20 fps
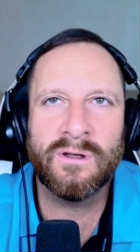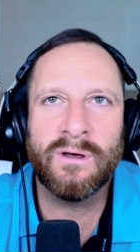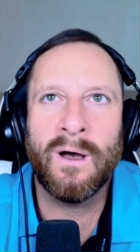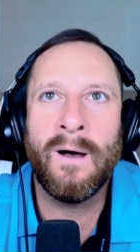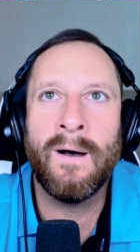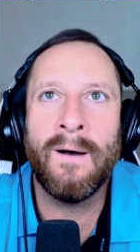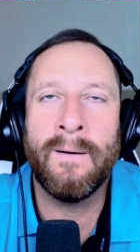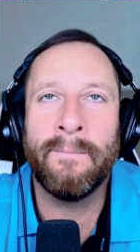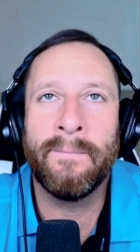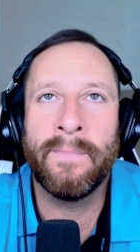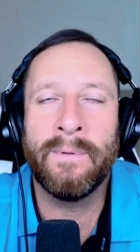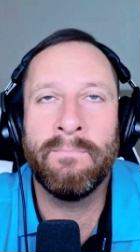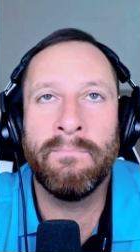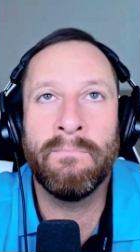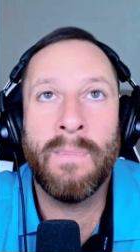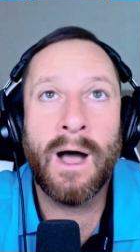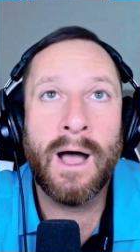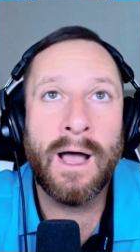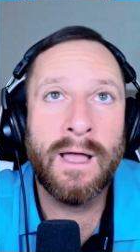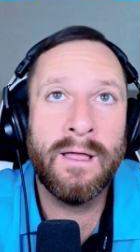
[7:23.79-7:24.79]
Um, in
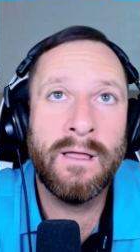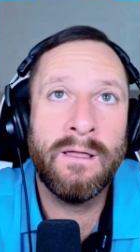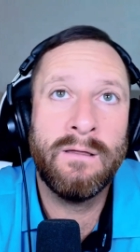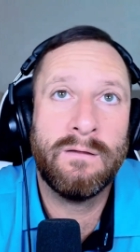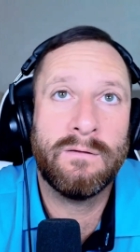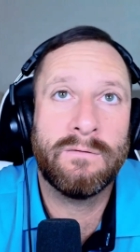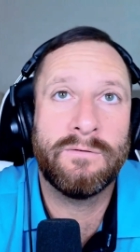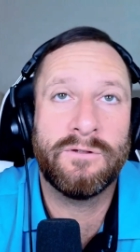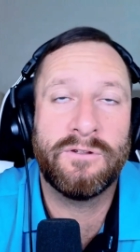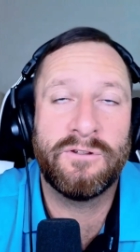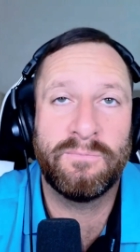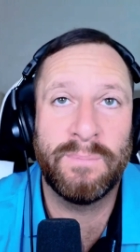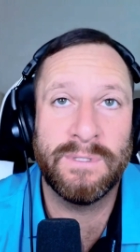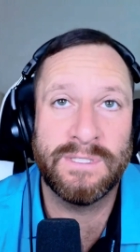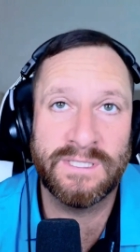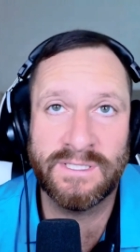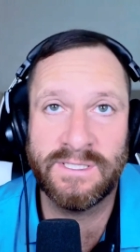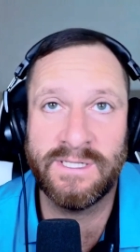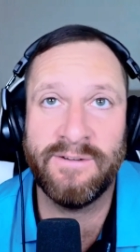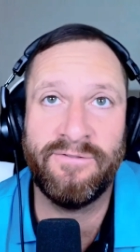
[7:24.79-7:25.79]
my
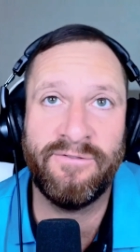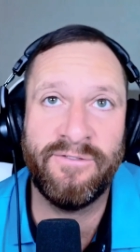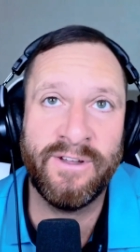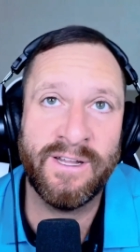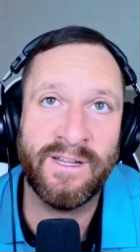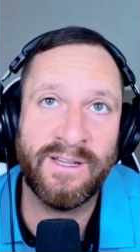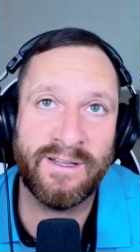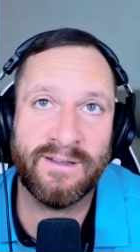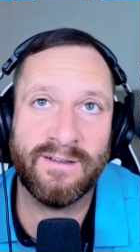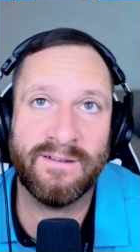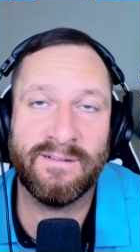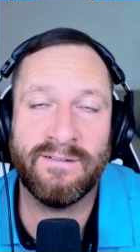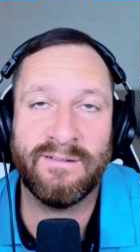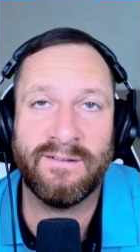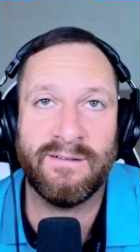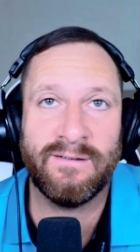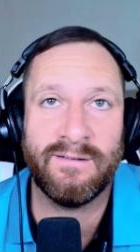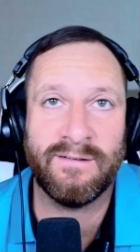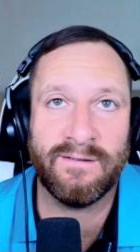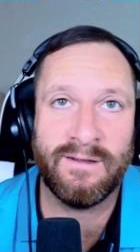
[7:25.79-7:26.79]
specific
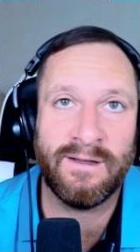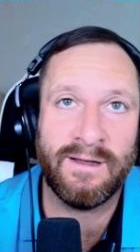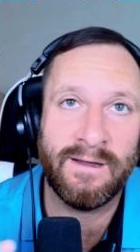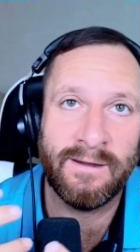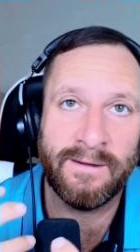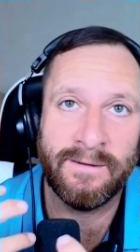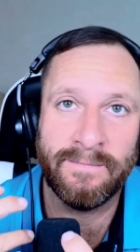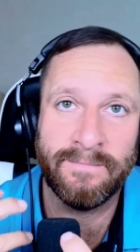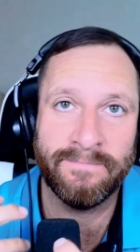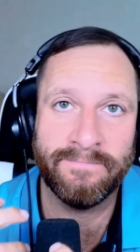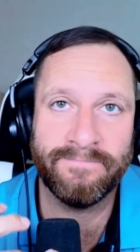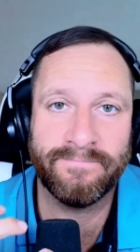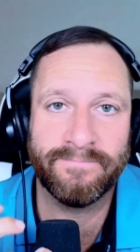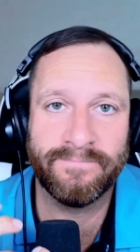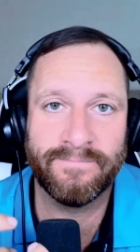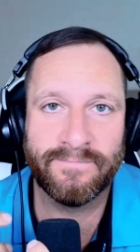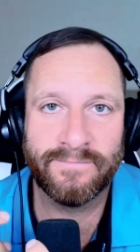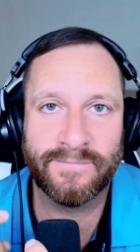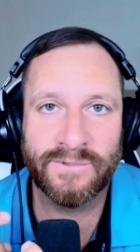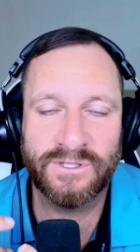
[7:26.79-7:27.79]
um,
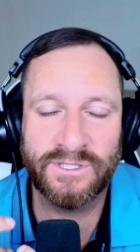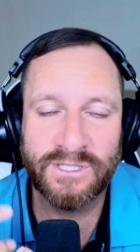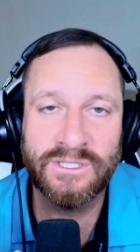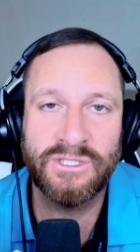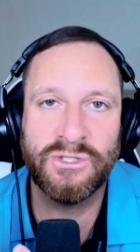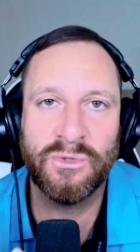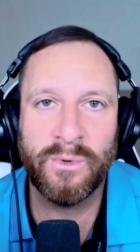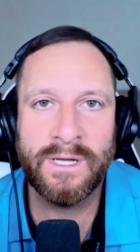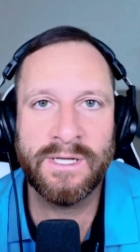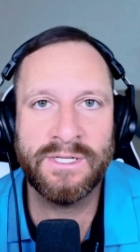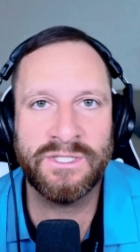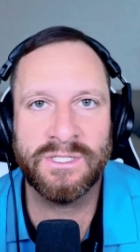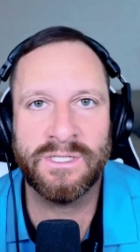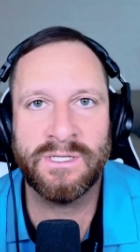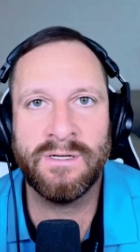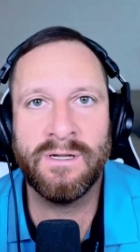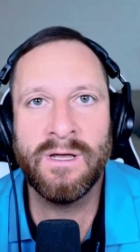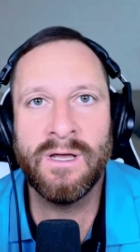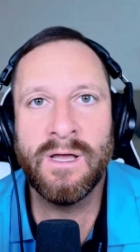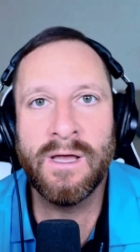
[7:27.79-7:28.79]

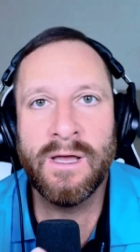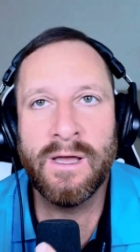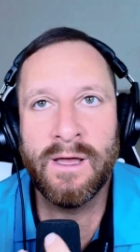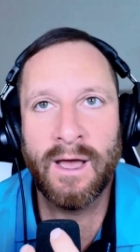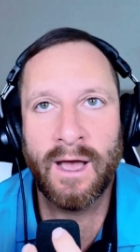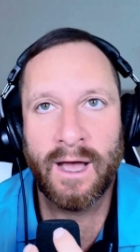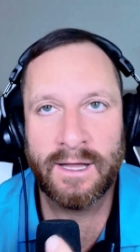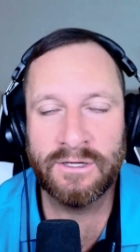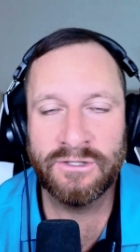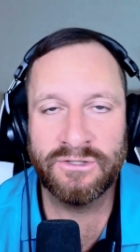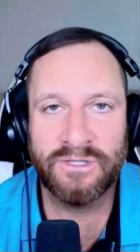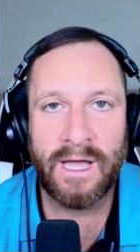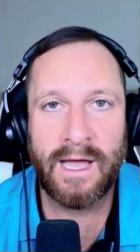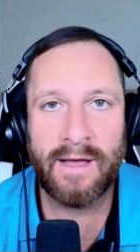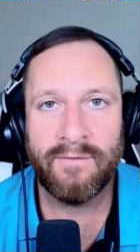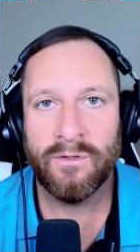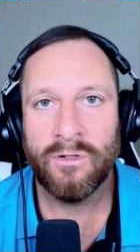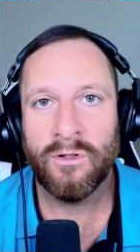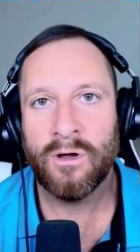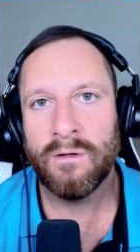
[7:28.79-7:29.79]
situation, I used to
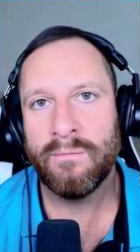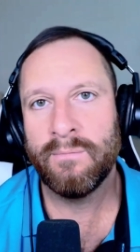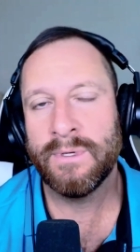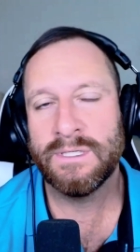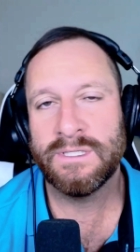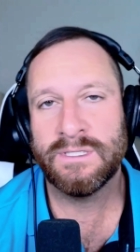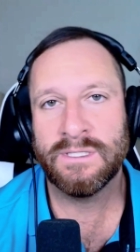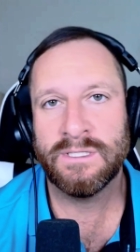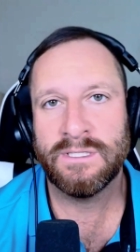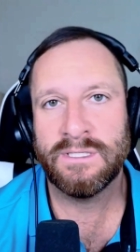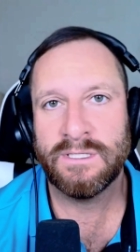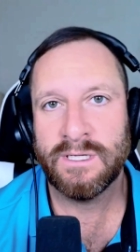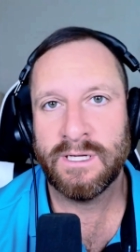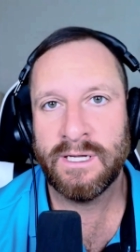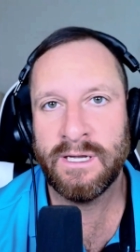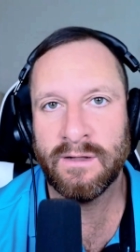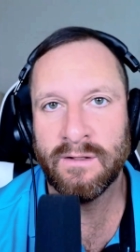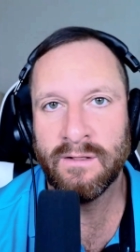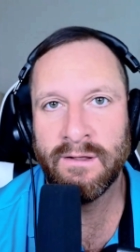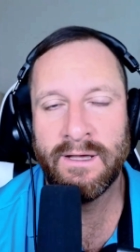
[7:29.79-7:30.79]
have a lawn business
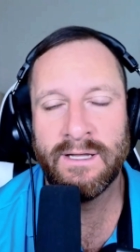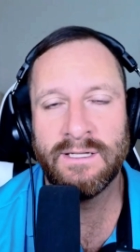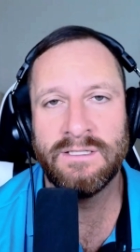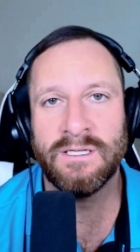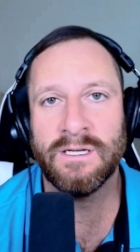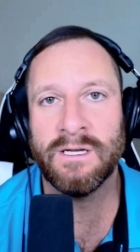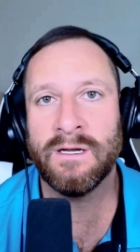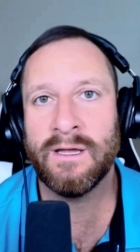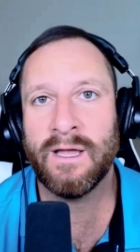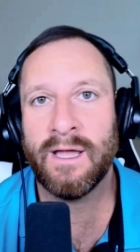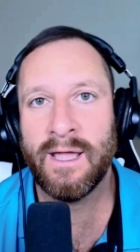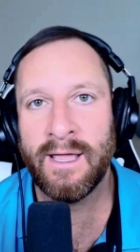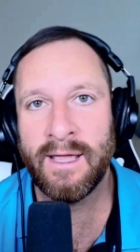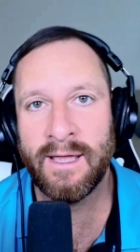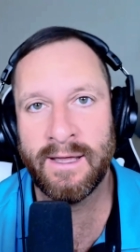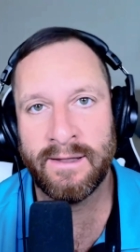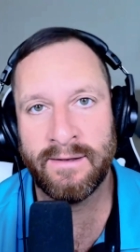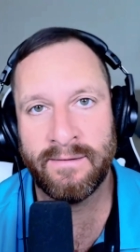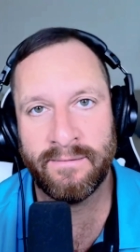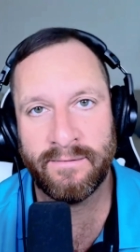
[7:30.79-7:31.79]
in Atlanta
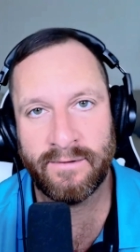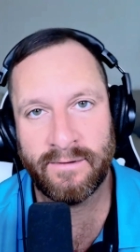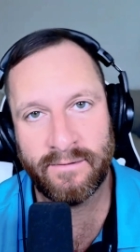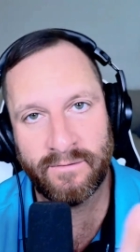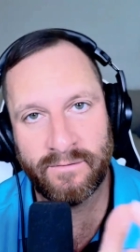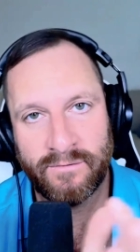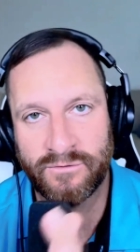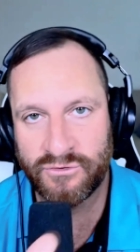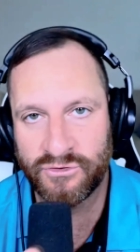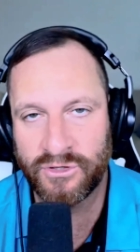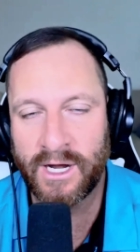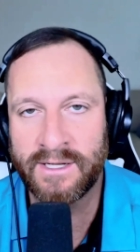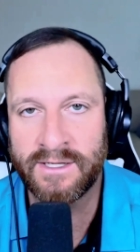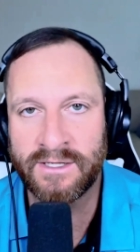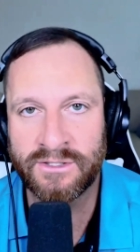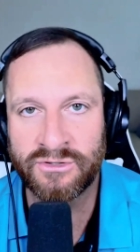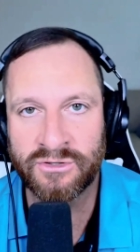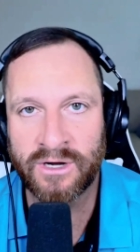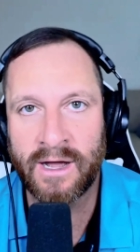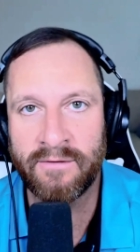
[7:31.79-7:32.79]
and tried
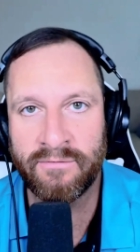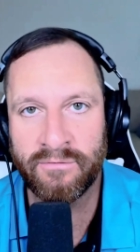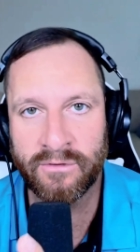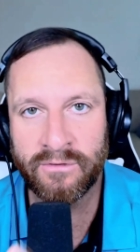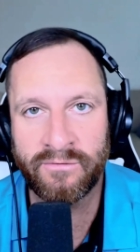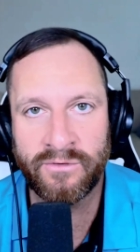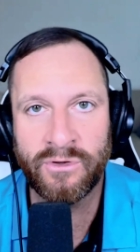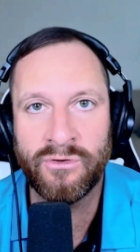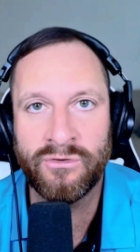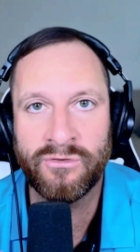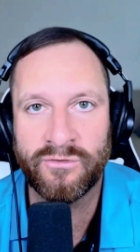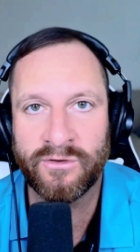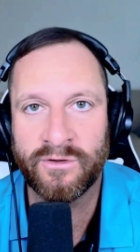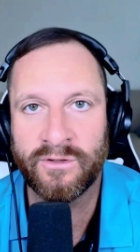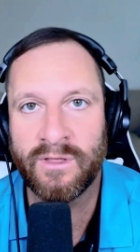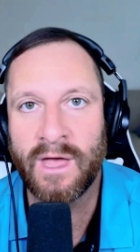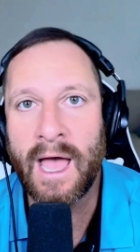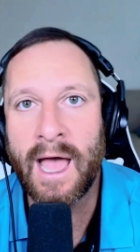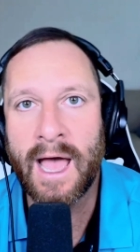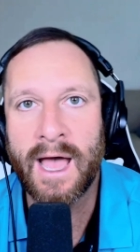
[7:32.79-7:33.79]
to drive reviews for
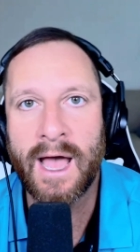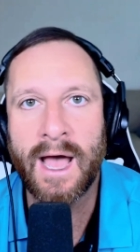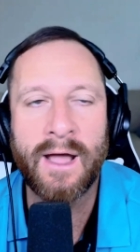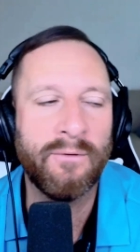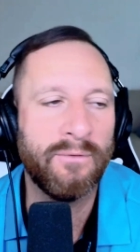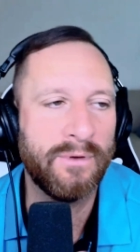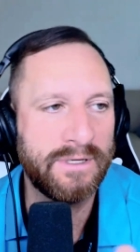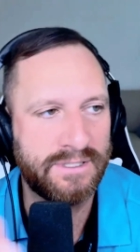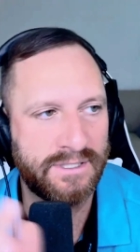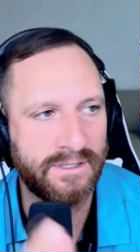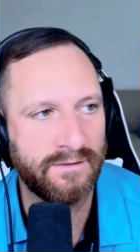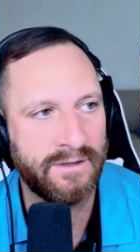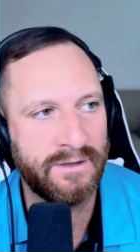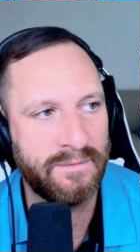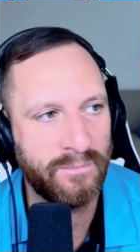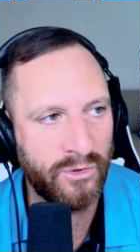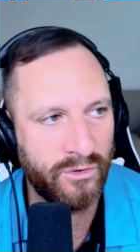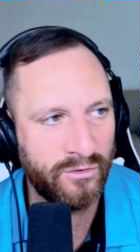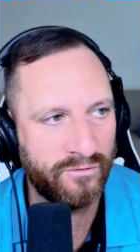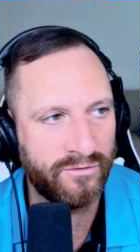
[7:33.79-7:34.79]
that. I recently
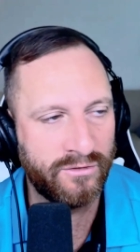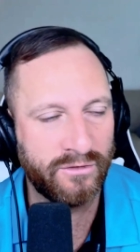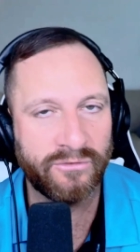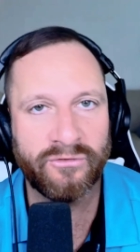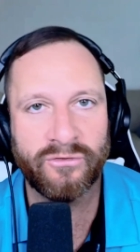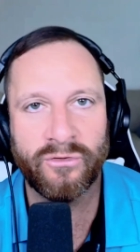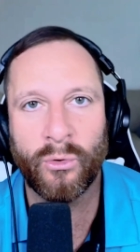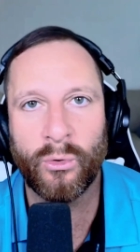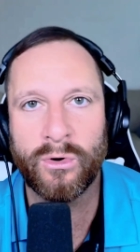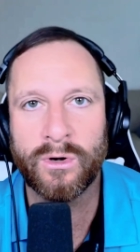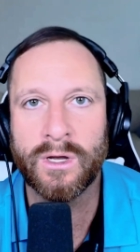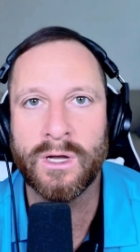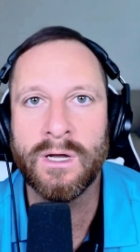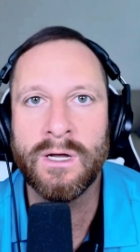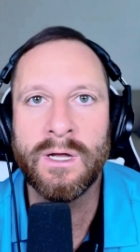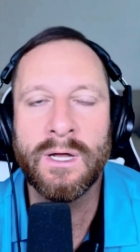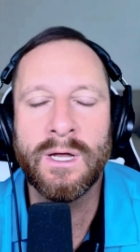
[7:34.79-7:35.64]
moved to Florida